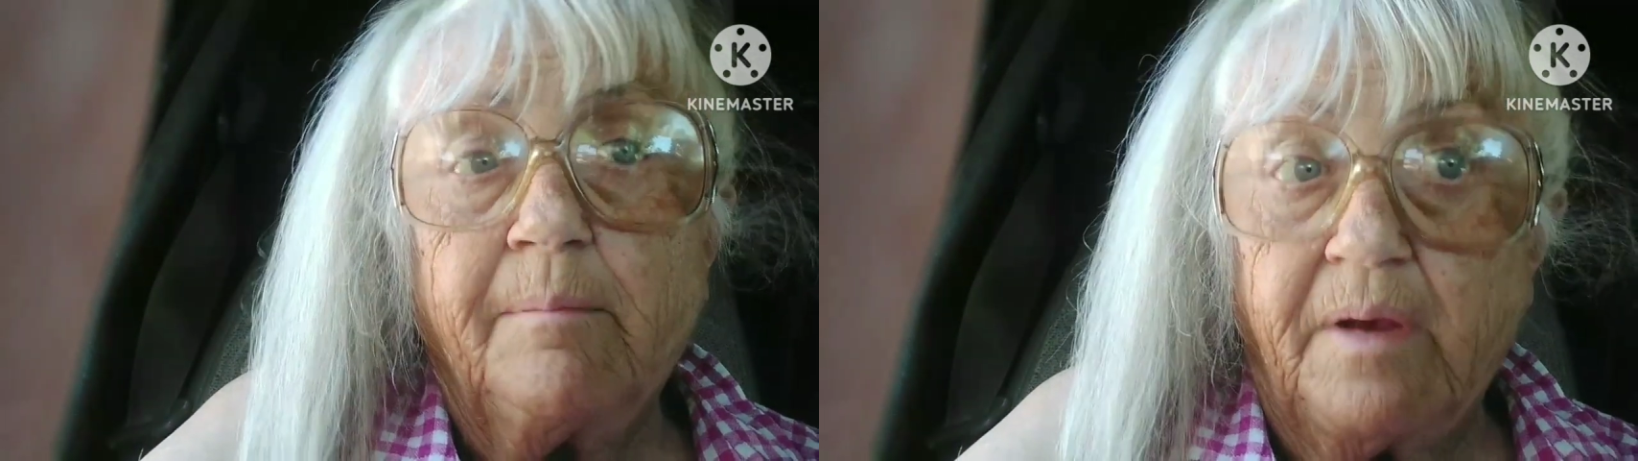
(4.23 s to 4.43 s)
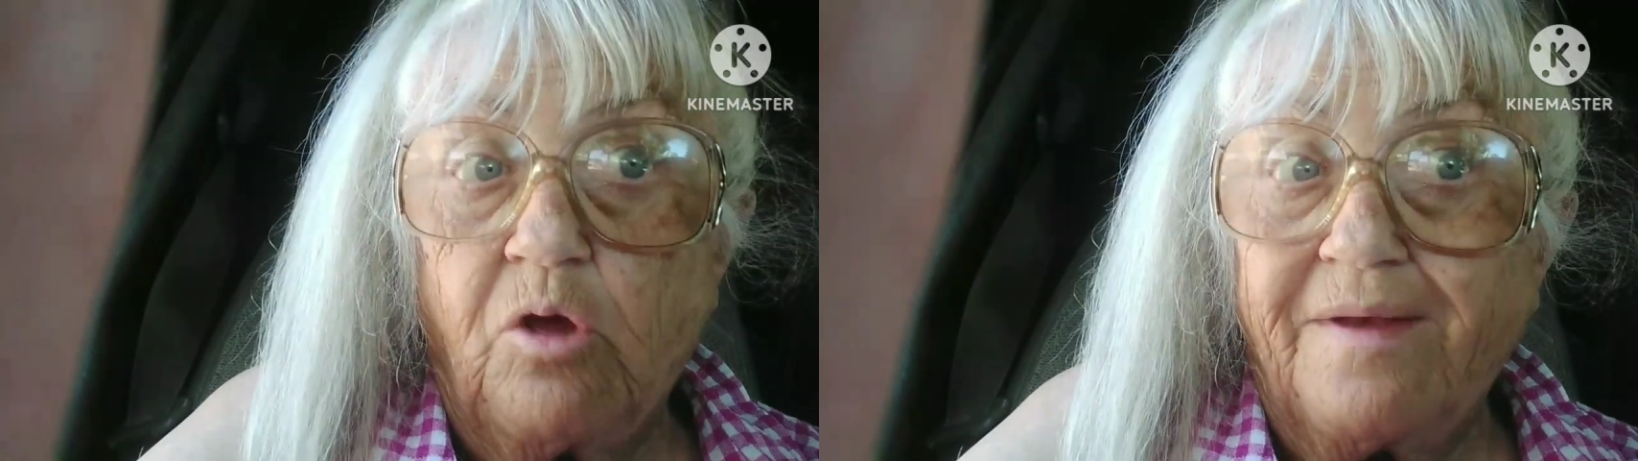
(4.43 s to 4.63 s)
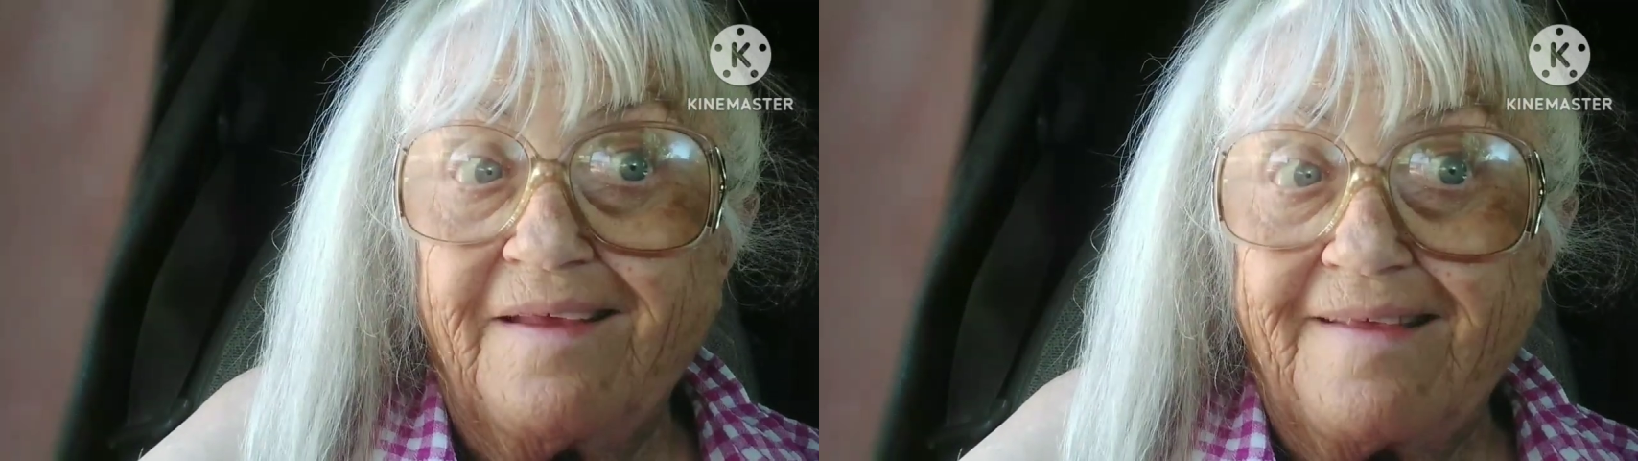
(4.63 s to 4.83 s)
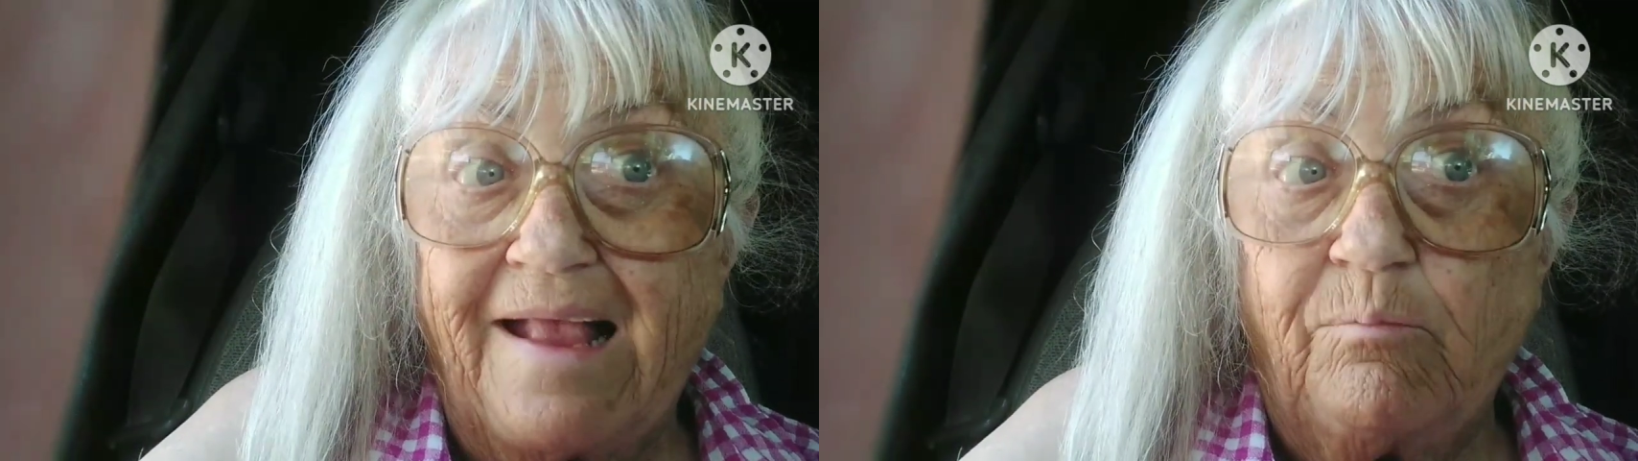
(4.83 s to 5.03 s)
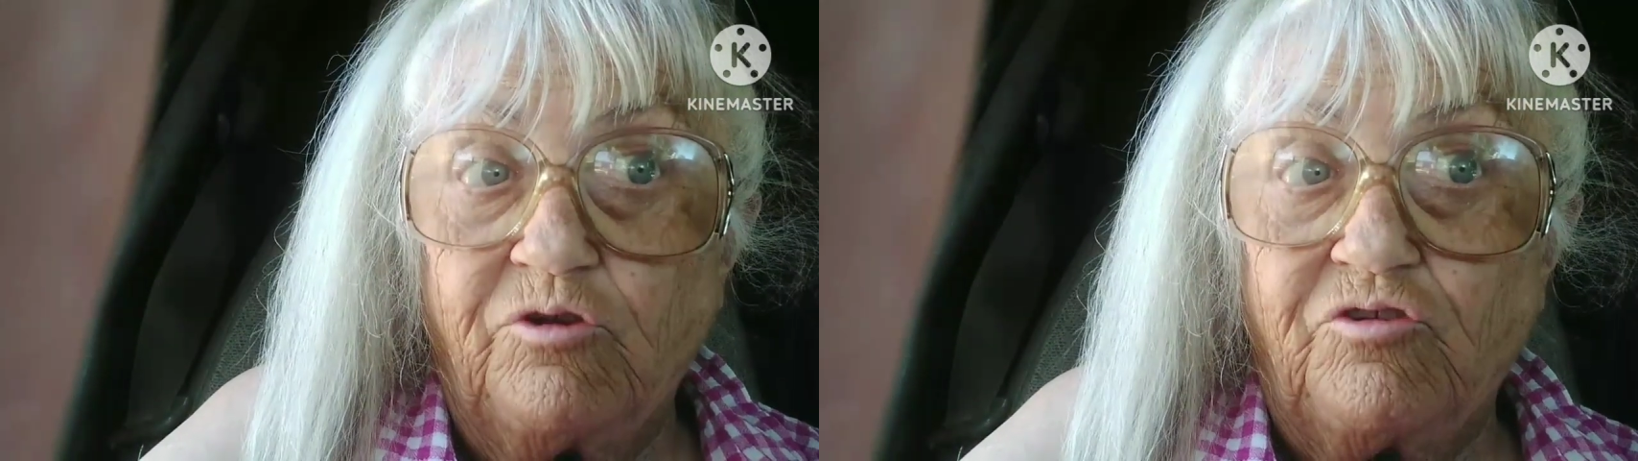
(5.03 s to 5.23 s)
Bologna
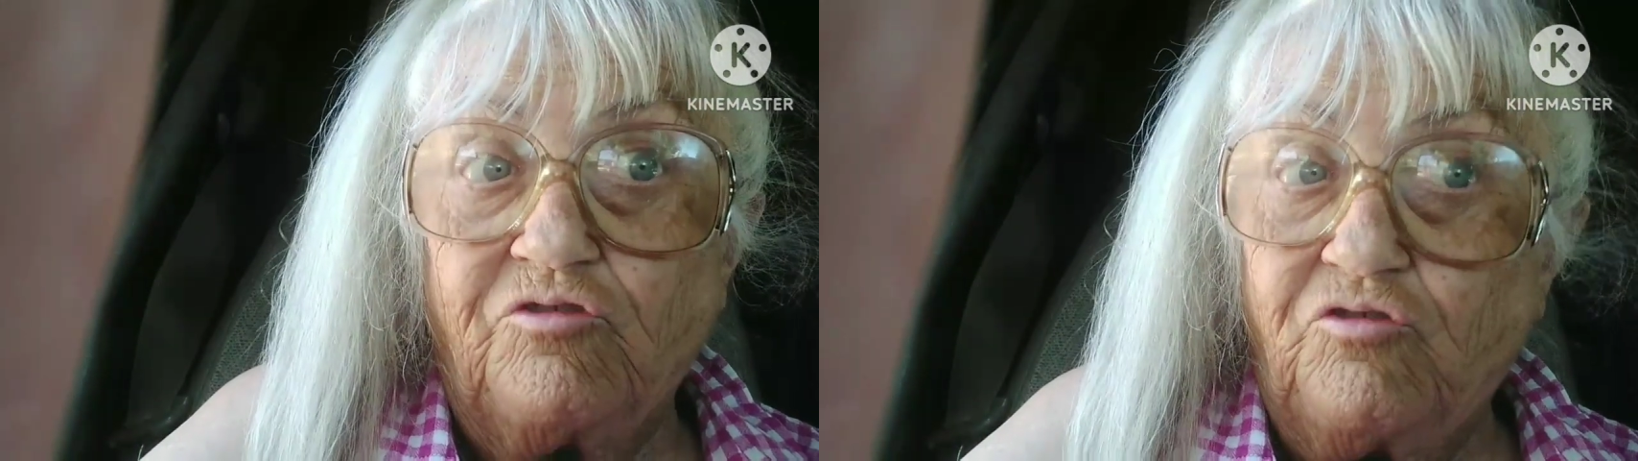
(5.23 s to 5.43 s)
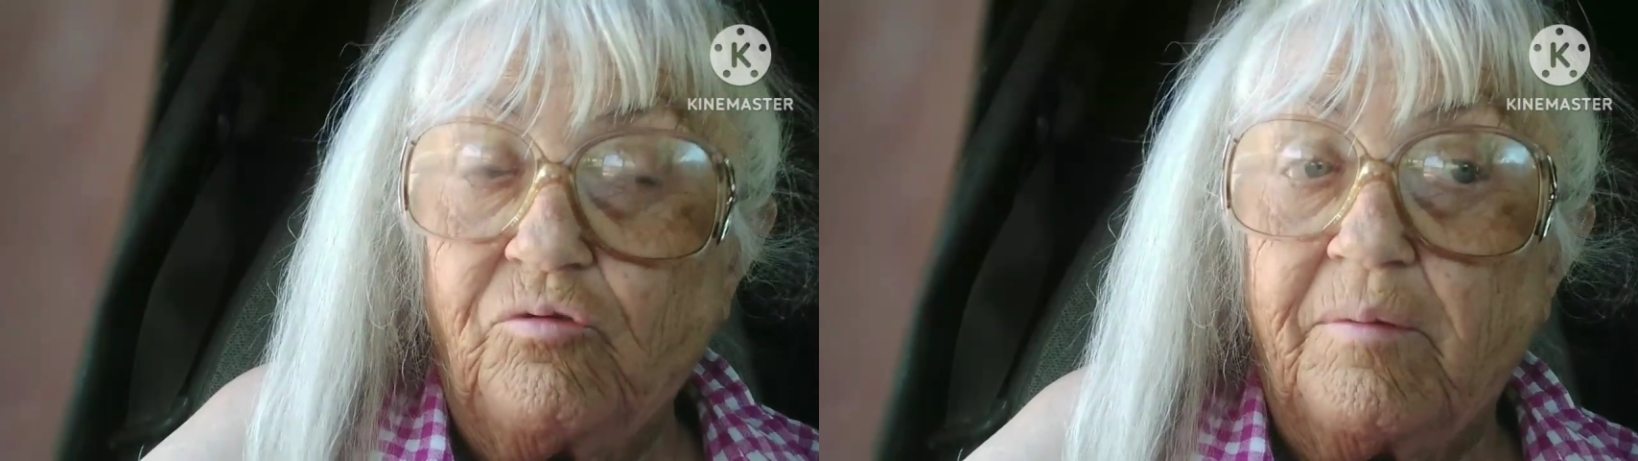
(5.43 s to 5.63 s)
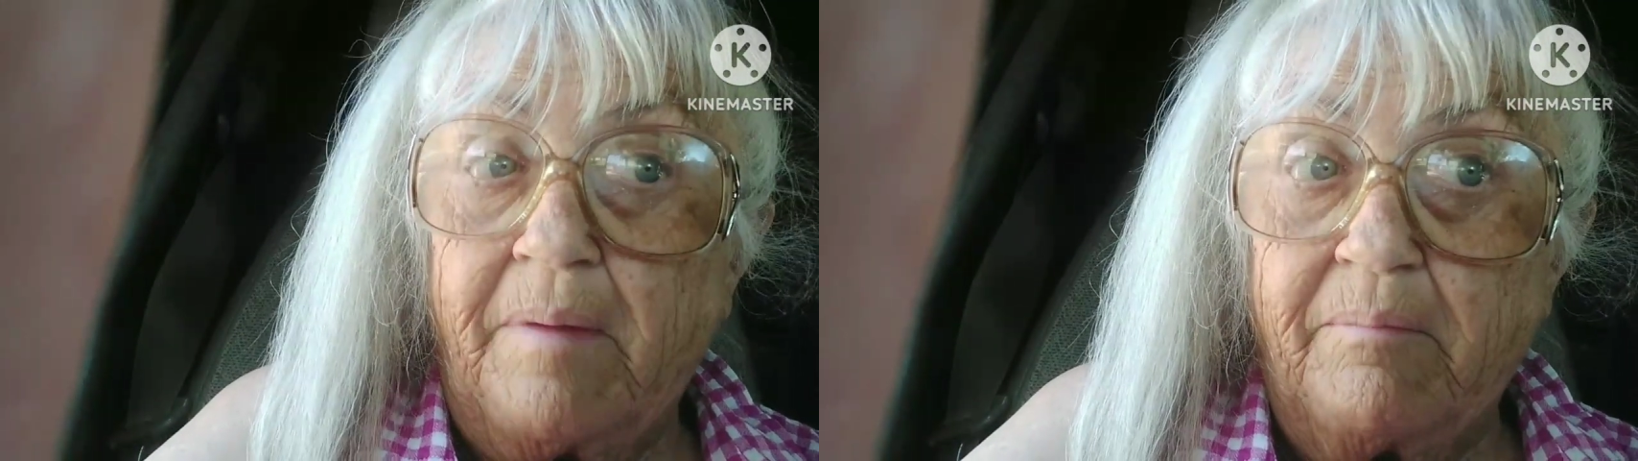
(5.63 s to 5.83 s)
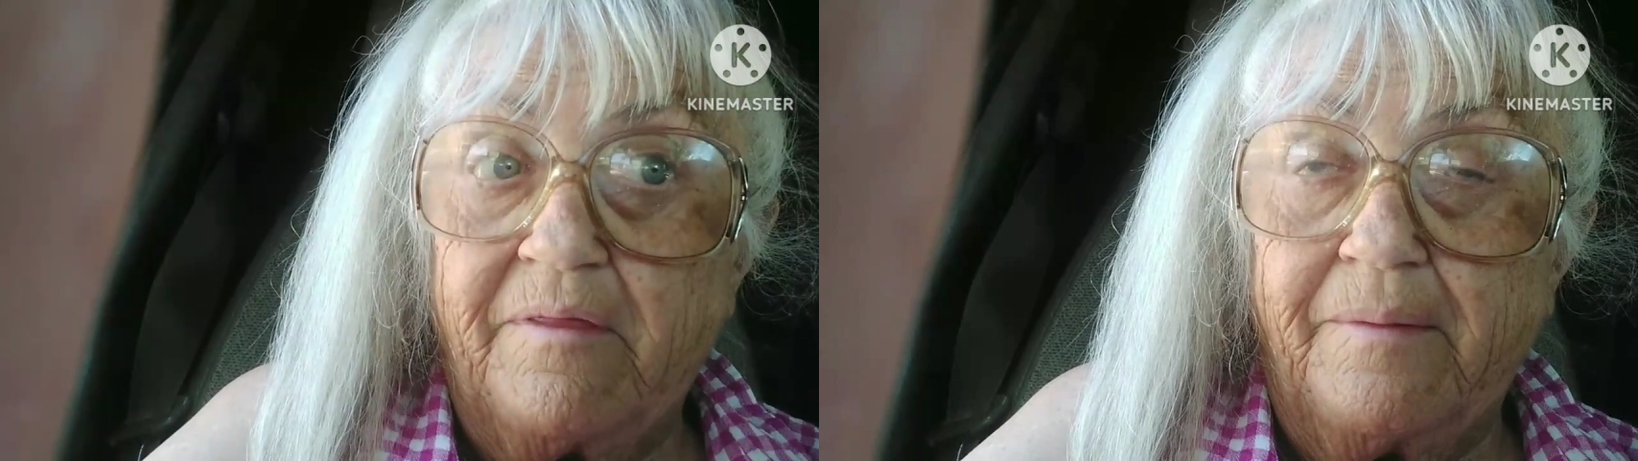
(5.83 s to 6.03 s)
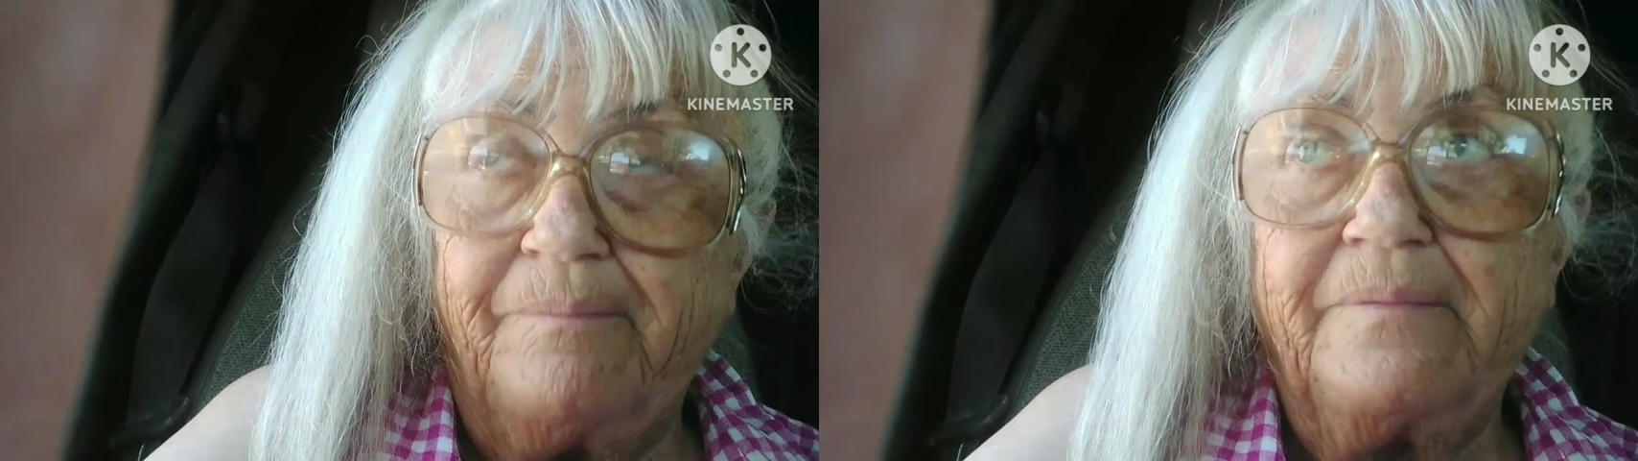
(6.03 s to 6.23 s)
sandwiches. Do you remember
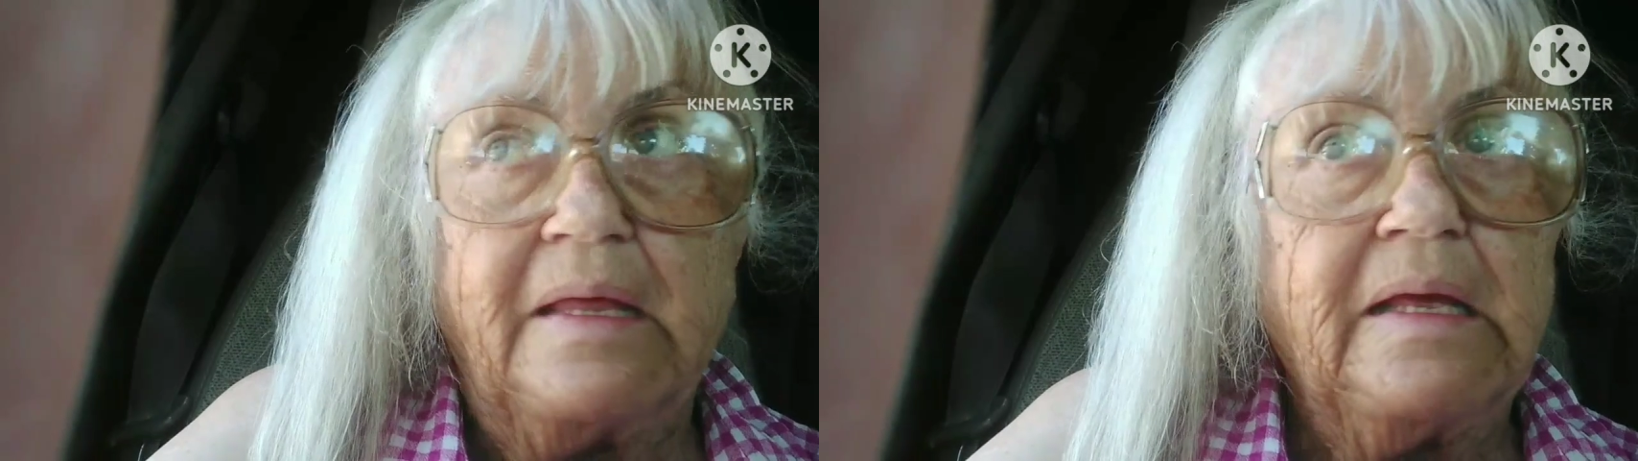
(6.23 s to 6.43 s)
them?